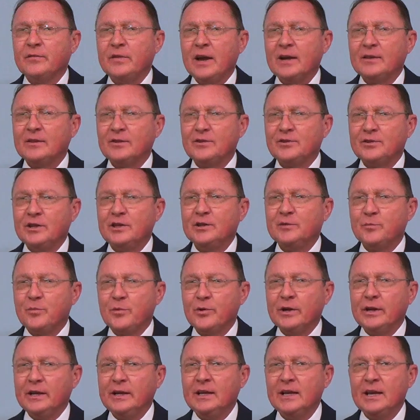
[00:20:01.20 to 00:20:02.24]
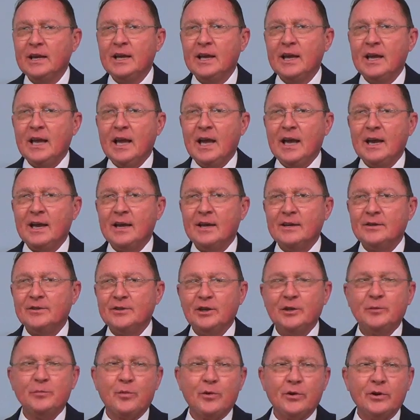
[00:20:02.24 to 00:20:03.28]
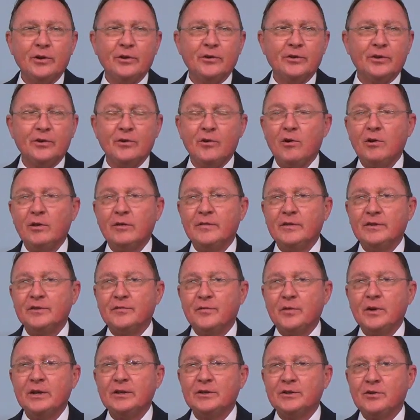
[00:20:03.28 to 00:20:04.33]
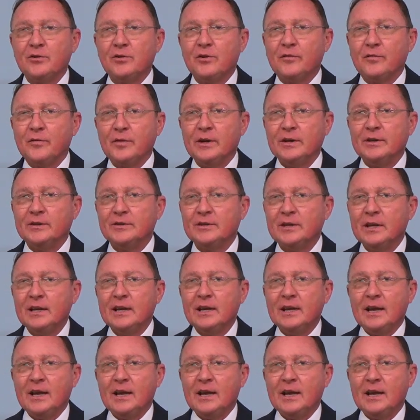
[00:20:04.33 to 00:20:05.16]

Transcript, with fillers: fact that she's pretty, and she's prettier than all of his friends' girlfriends,